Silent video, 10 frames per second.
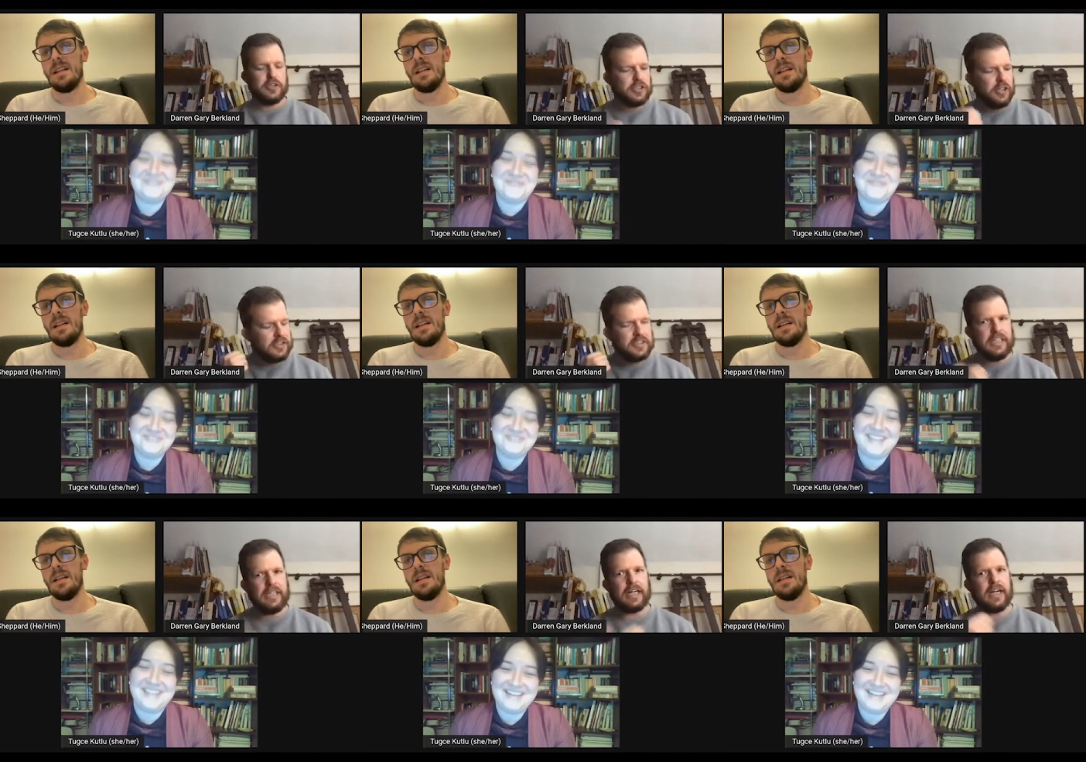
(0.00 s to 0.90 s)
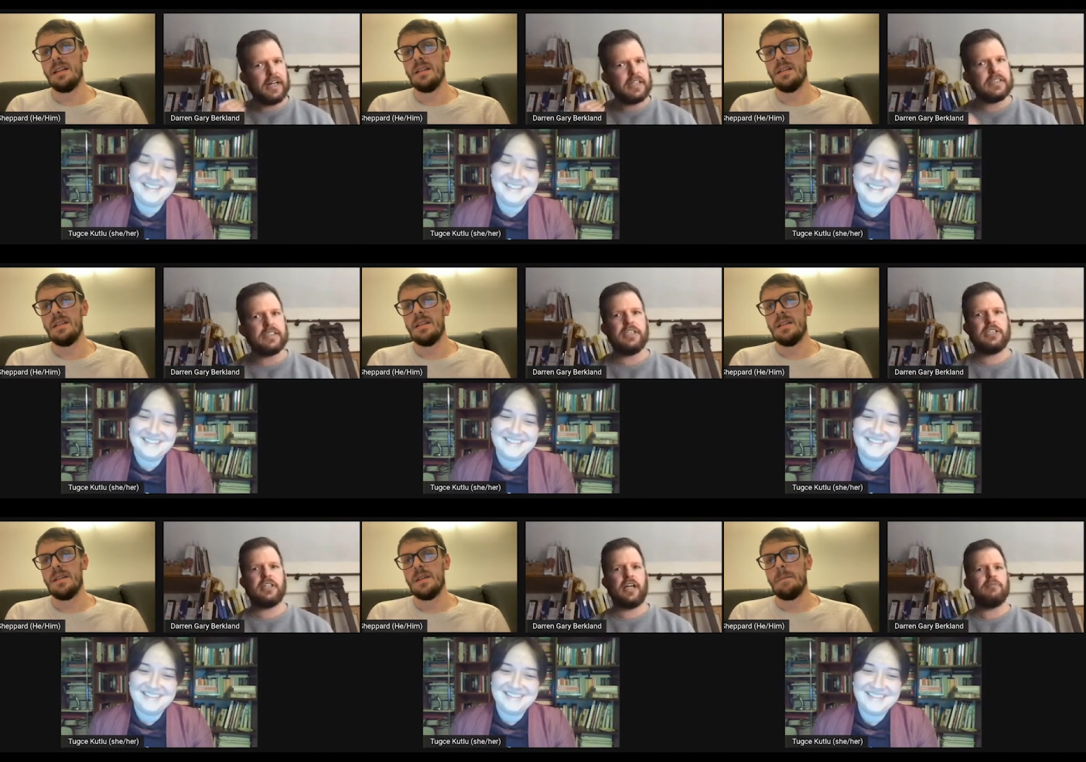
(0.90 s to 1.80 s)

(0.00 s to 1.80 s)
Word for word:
Speaker 1: start to see that kind of distinction